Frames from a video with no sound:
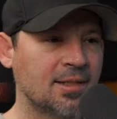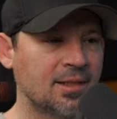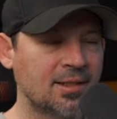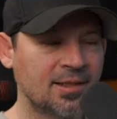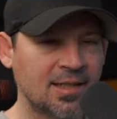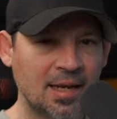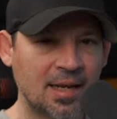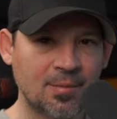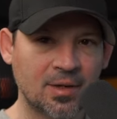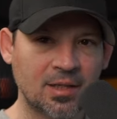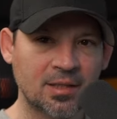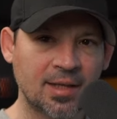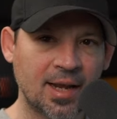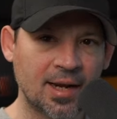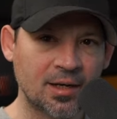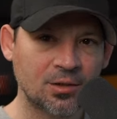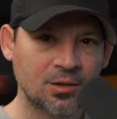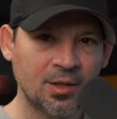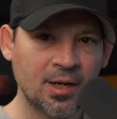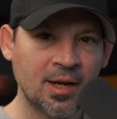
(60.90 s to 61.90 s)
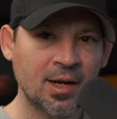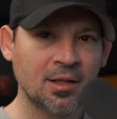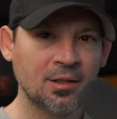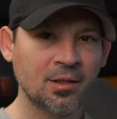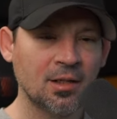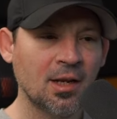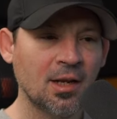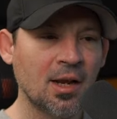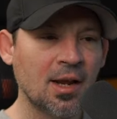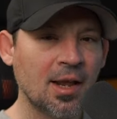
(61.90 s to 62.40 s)
the same exact
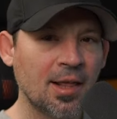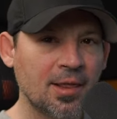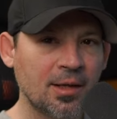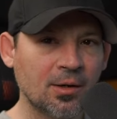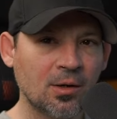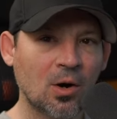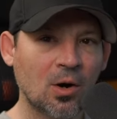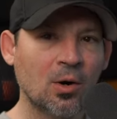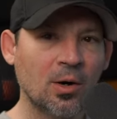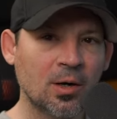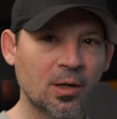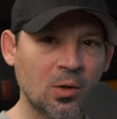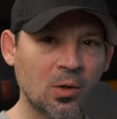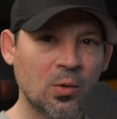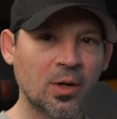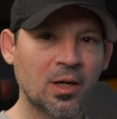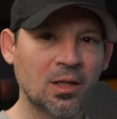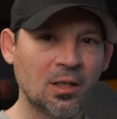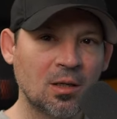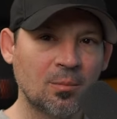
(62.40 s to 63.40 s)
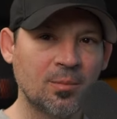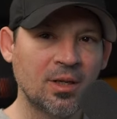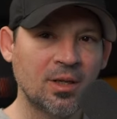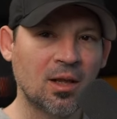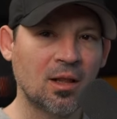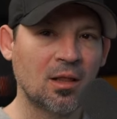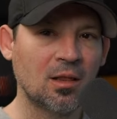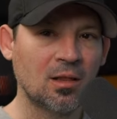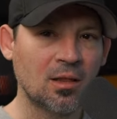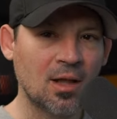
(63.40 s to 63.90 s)
chance. There are going to be
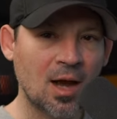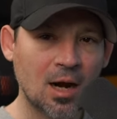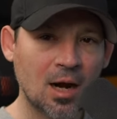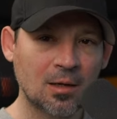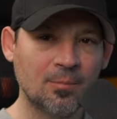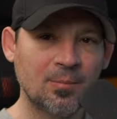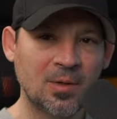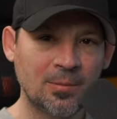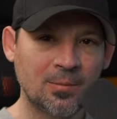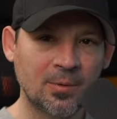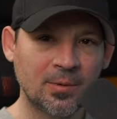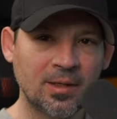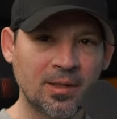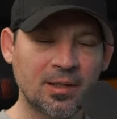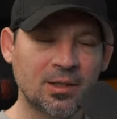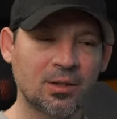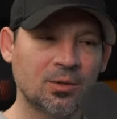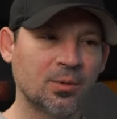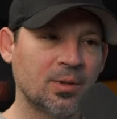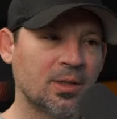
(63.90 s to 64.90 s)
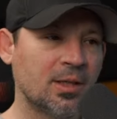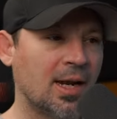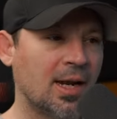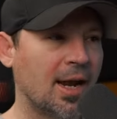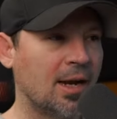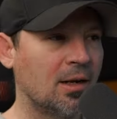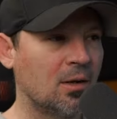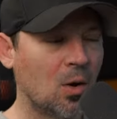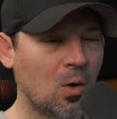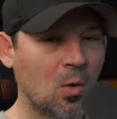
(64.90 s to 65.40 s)
a lot of people entering
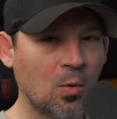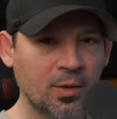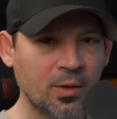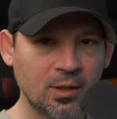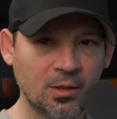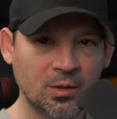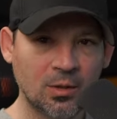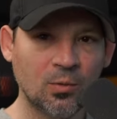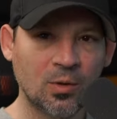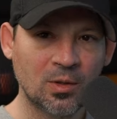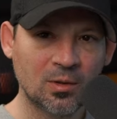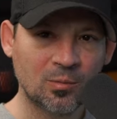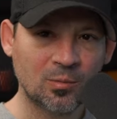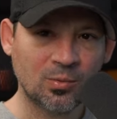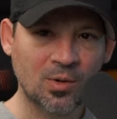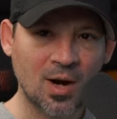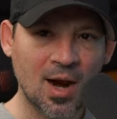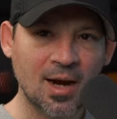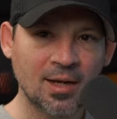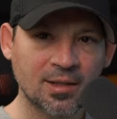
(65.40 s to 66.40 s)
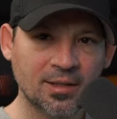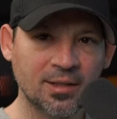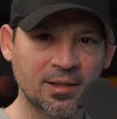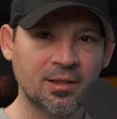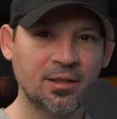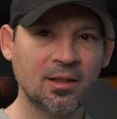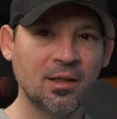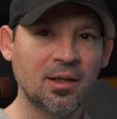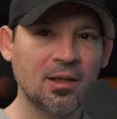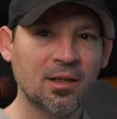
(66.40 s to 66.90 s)
and only 200
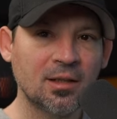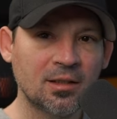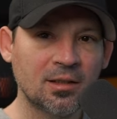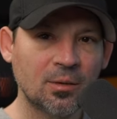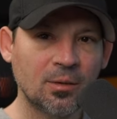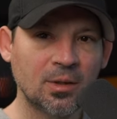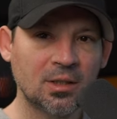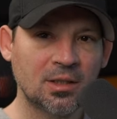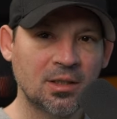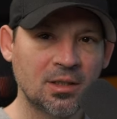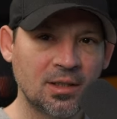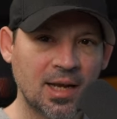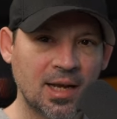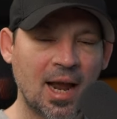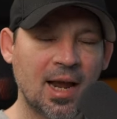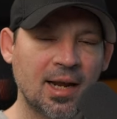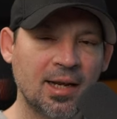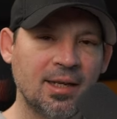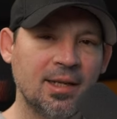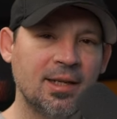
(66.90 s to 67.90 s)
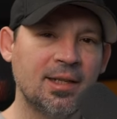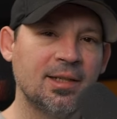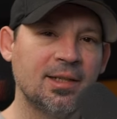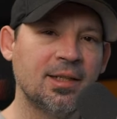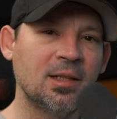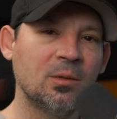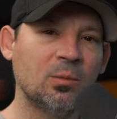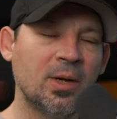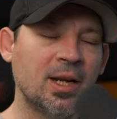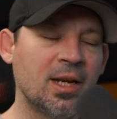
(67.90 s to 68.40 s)
prizes, so it's not
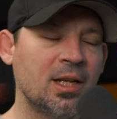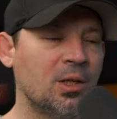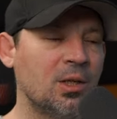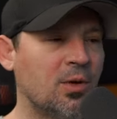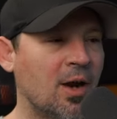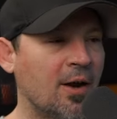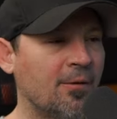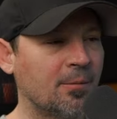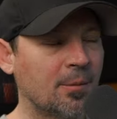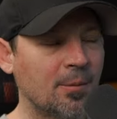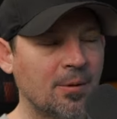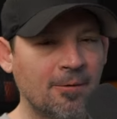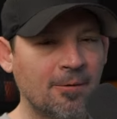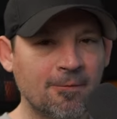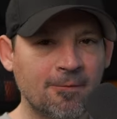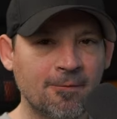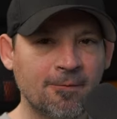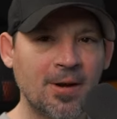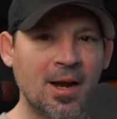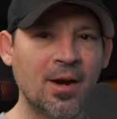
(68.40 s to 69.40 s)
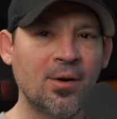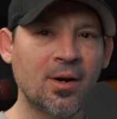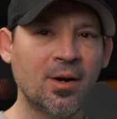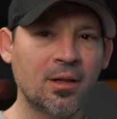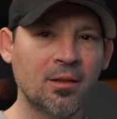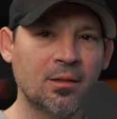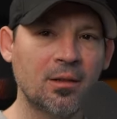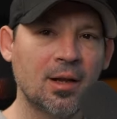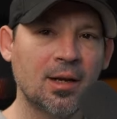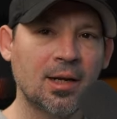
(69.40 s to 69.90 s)
easy to win. You have to be very
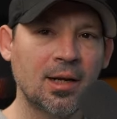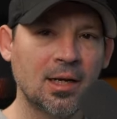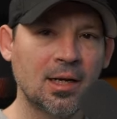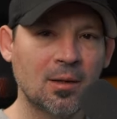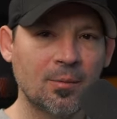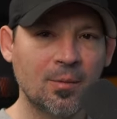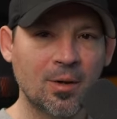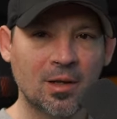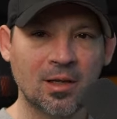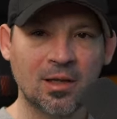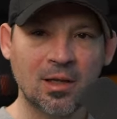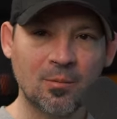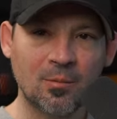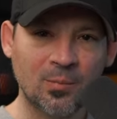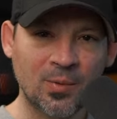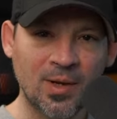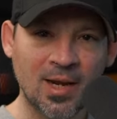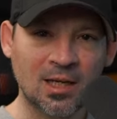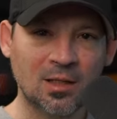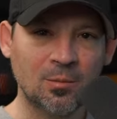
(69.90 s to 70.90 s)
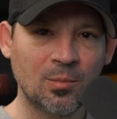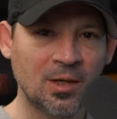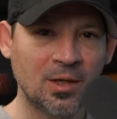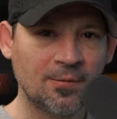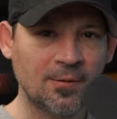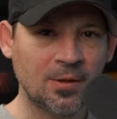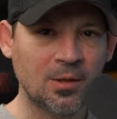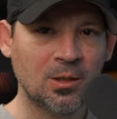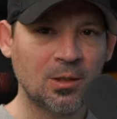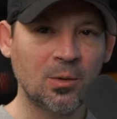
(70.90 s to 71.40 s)
lucky to get picked, but
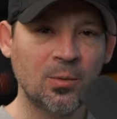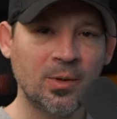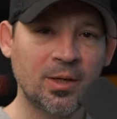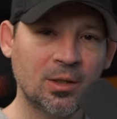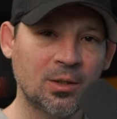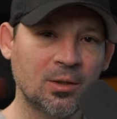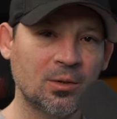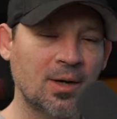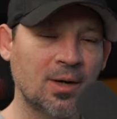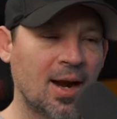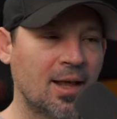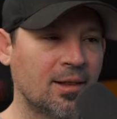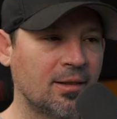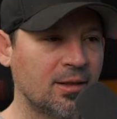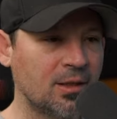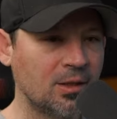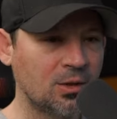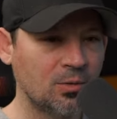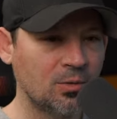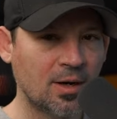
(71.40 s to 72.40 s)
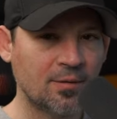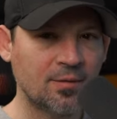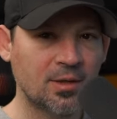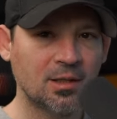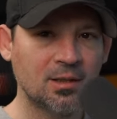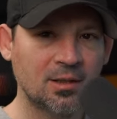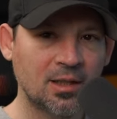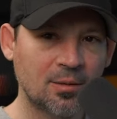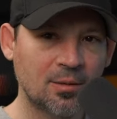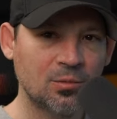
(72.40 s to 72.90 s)
if you do enter, at least you have
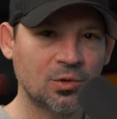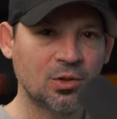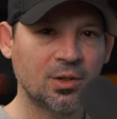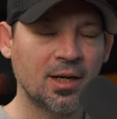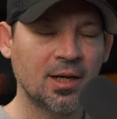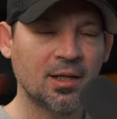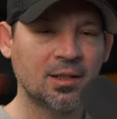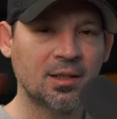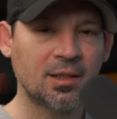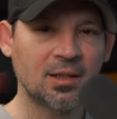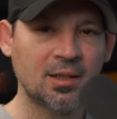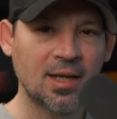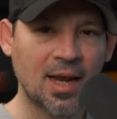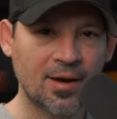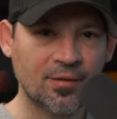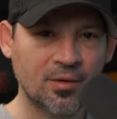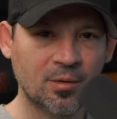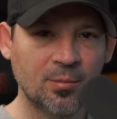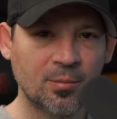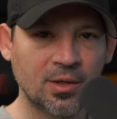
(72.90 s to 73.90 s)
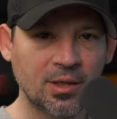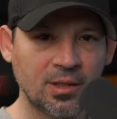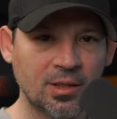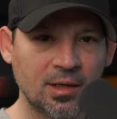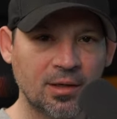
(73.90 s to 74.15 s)
the same chance as everybody